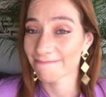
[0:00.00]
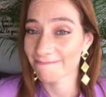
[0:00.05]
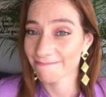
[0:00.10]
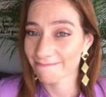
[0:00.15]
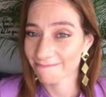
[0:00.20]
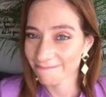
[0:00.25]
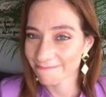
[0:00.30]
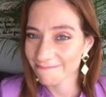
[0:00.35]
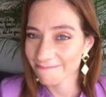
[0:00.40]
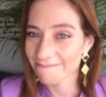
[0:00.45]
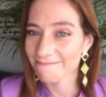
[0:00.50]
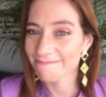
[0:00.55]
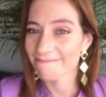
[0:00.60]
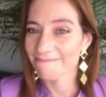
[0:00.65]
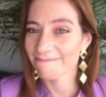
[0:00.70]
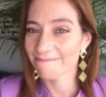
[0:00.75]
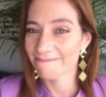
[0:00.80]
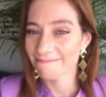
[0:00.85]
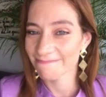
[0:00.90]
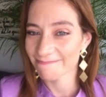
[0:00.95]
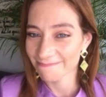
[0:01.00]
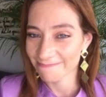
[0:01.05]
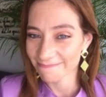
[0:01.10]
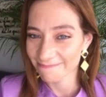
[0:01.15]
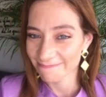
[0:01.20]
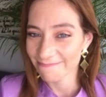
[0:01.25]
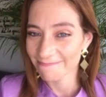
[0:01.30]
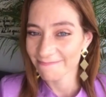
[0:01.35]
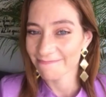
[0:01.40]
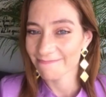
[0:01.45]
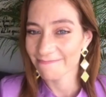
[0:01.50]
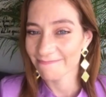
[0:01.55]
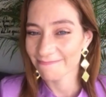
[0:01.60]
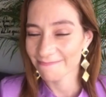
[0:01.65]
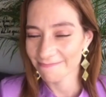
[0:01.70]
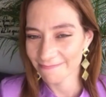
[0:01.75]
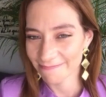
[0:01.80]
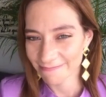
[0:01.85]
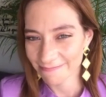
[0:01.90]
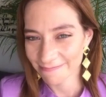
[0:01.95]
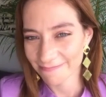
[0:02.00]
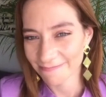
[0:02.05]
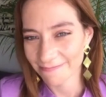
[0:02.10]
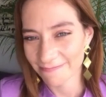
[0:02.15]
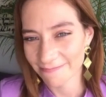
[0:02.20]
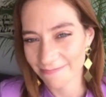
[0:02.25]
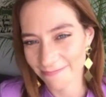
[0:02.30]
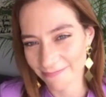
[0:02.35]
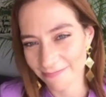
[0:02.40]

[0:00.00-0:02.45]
because I know a lot of people that